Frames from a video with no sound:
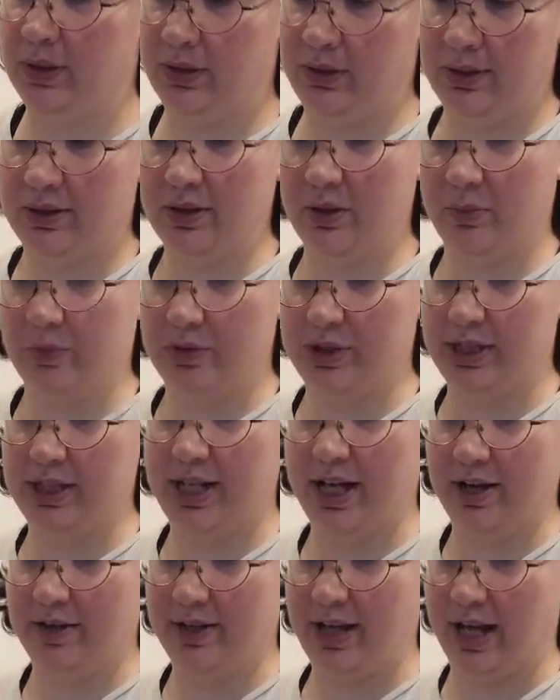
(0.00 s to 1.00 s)
So we'll see
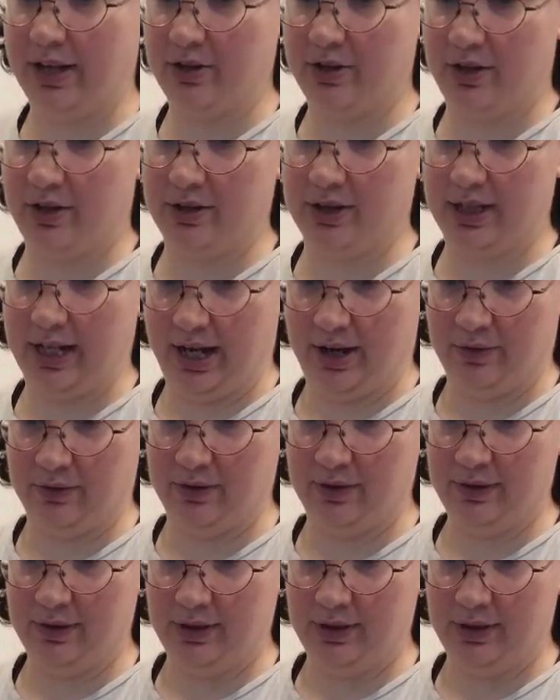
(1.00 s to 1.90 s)
how that turns out.